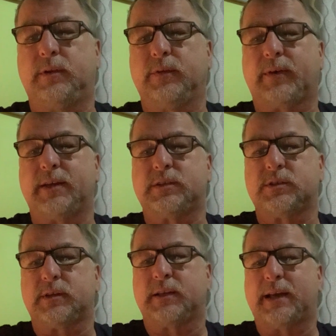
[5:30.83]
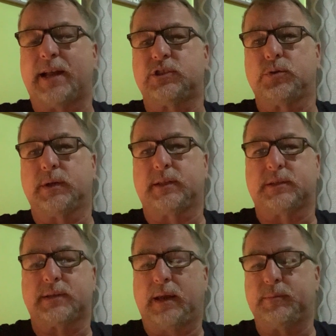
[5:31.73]
devices attached to it at the
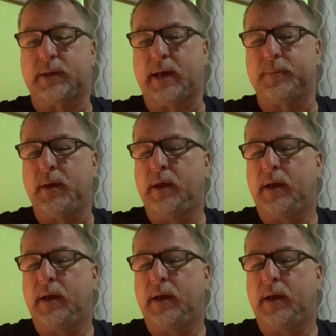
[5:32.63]
same time.